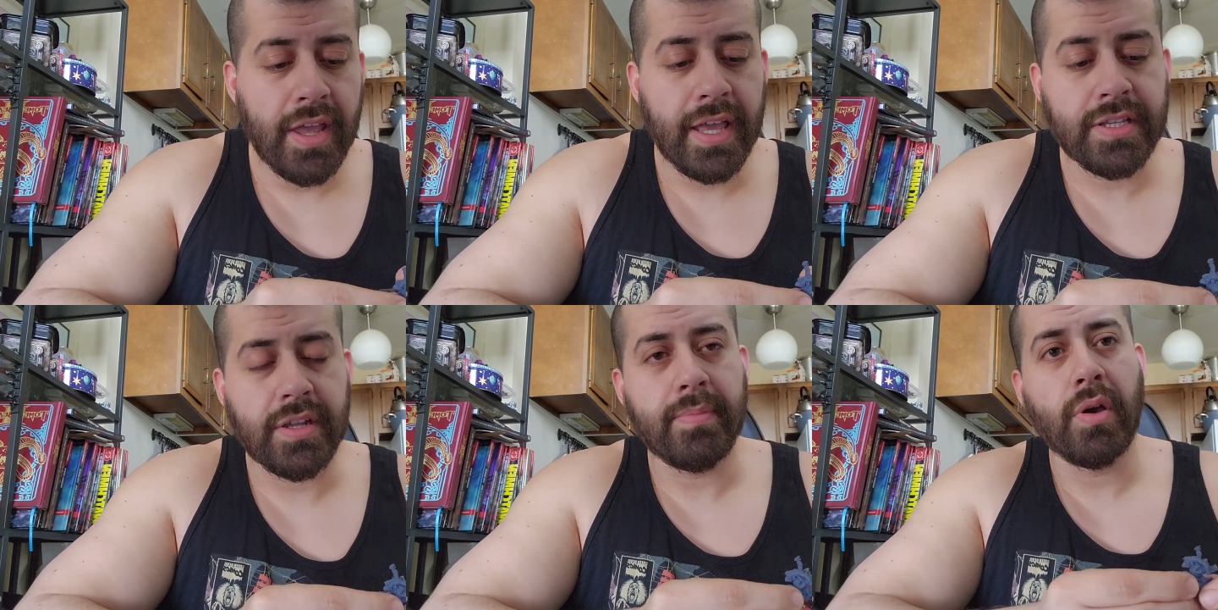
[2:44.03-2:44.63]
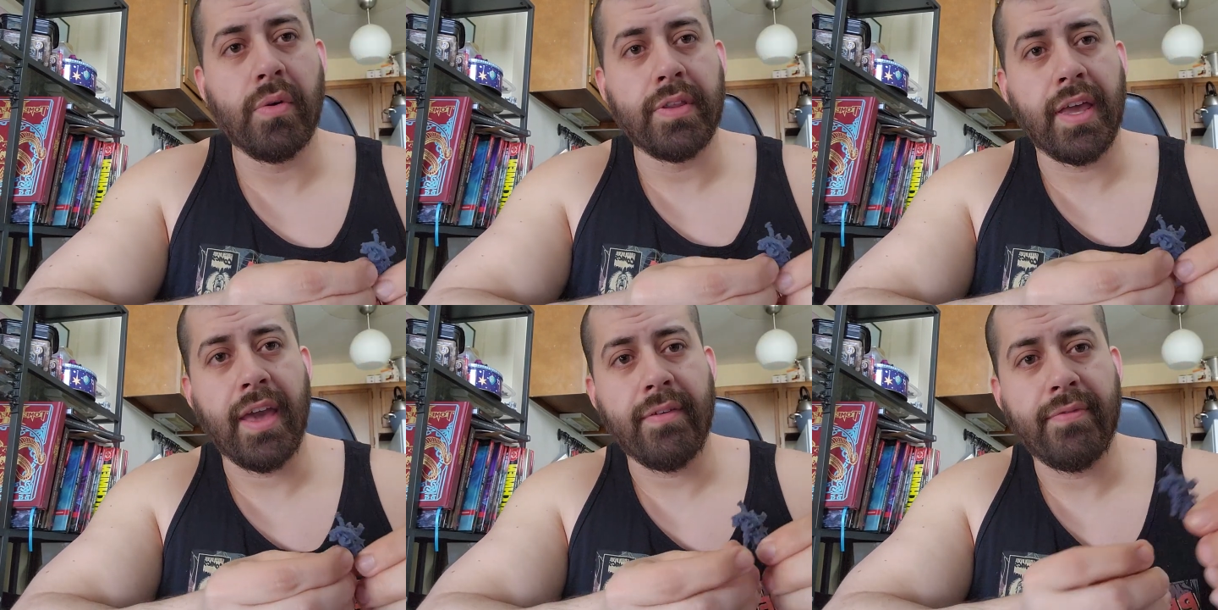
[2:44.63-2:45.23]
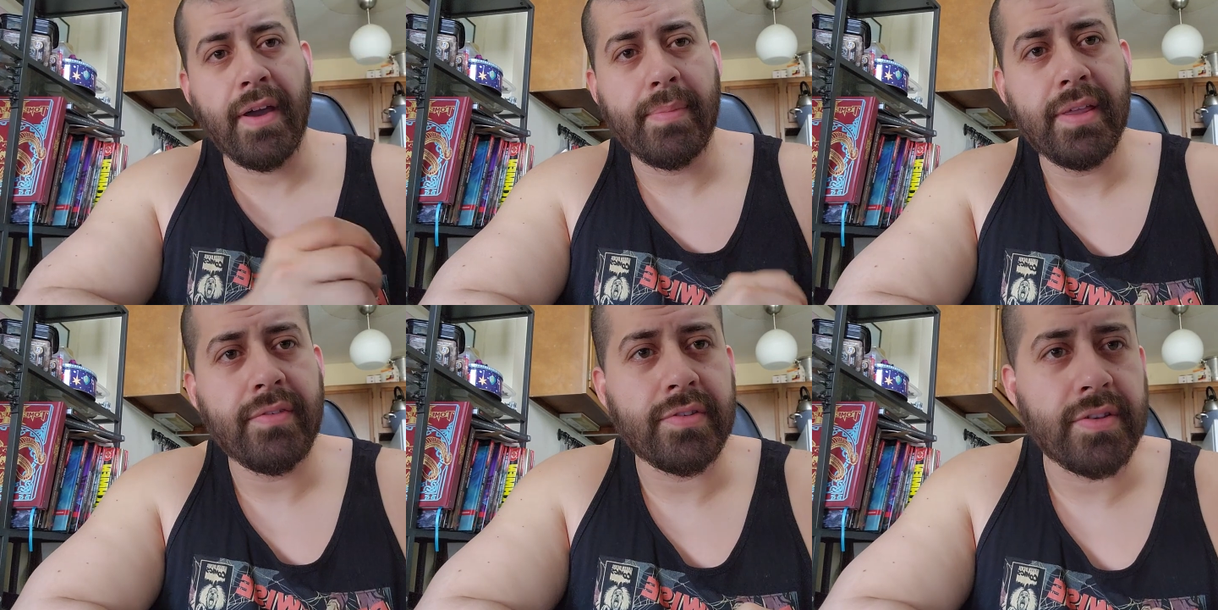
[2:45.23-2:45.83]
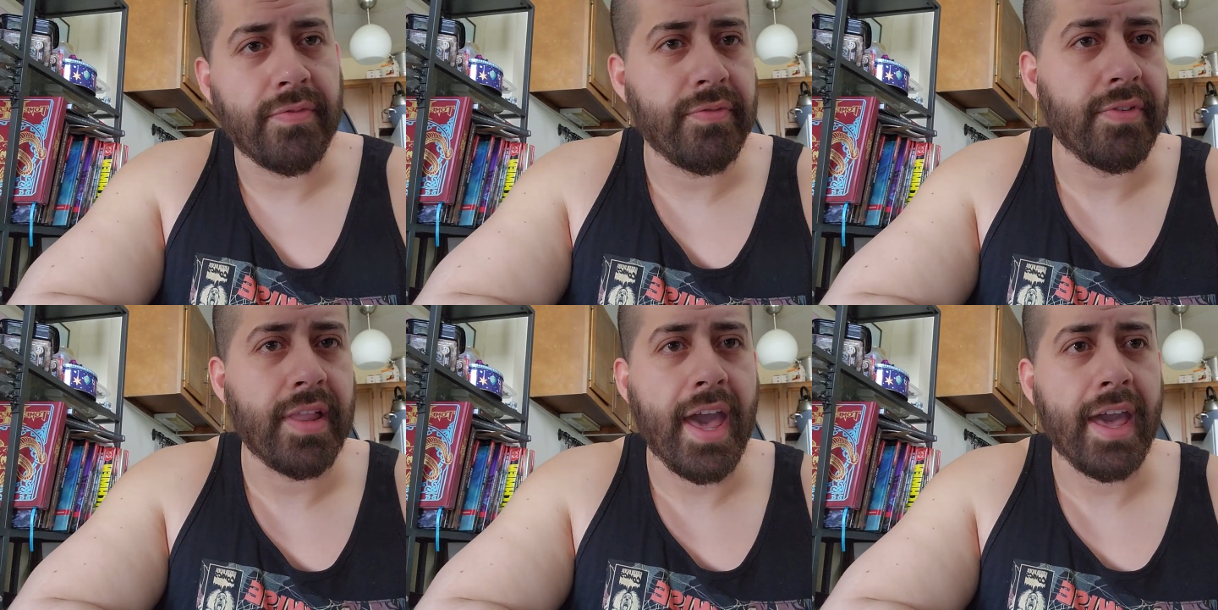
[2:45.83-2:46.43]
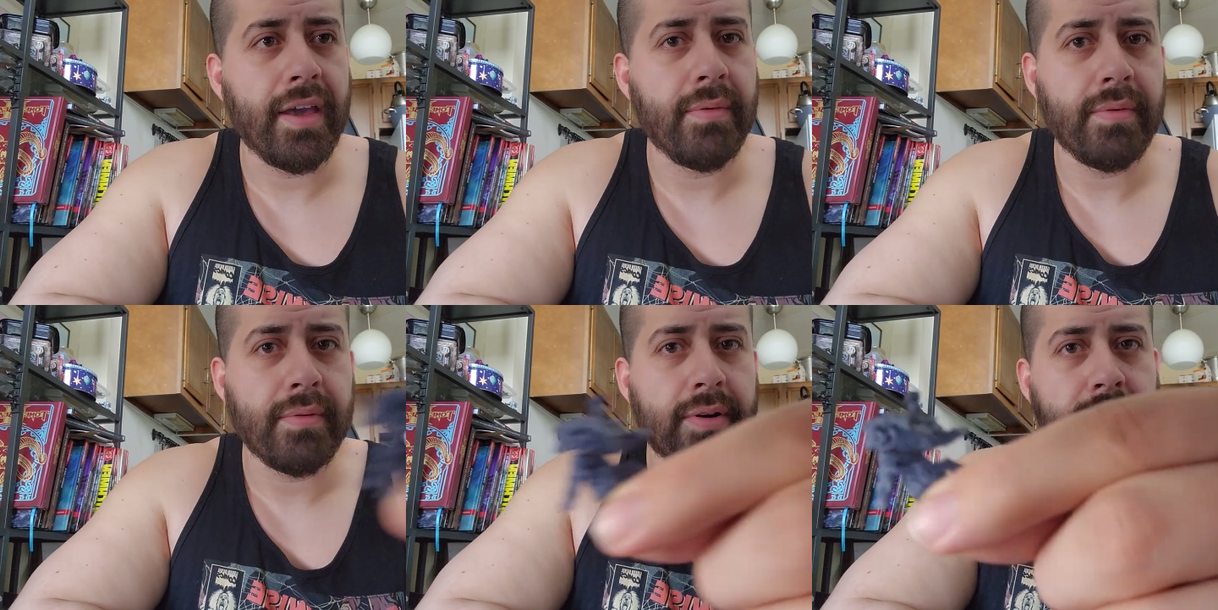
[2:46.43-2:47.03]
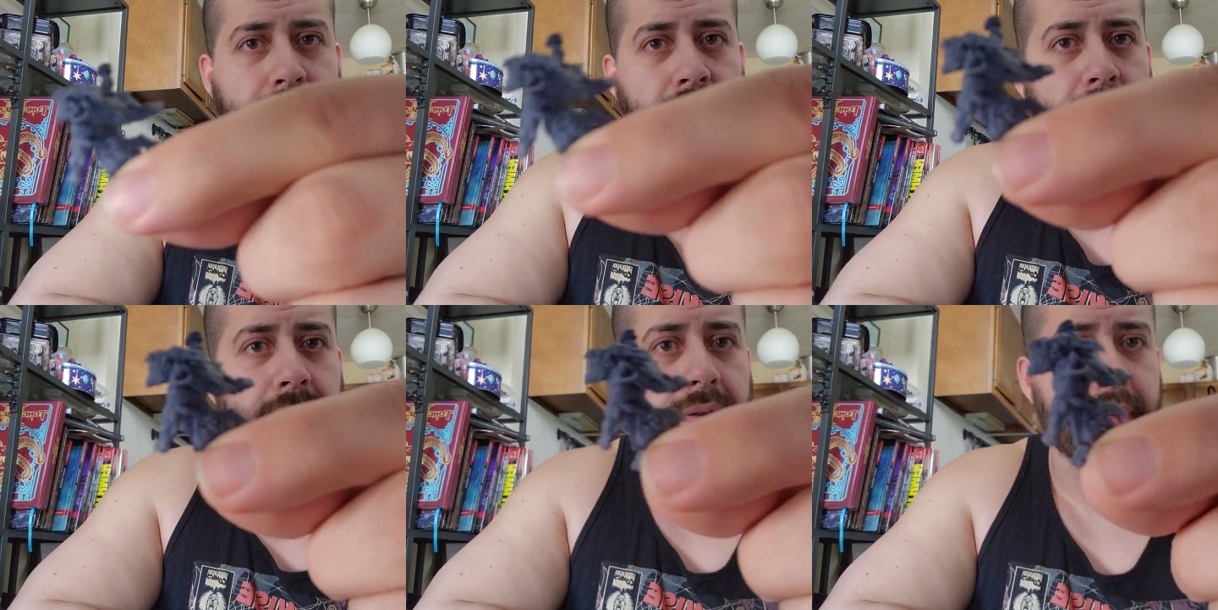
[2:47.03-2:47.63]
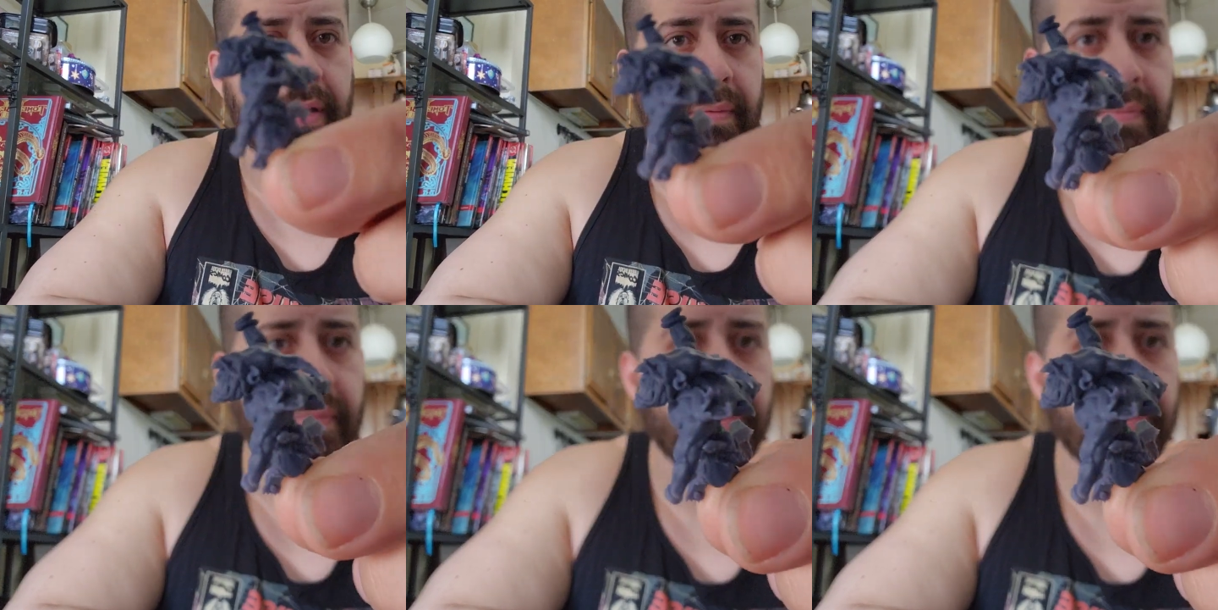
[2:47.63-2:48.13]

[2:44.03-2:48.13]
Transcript: He's going to be holding a, I believe it's a flag. Where's my camera? There we go.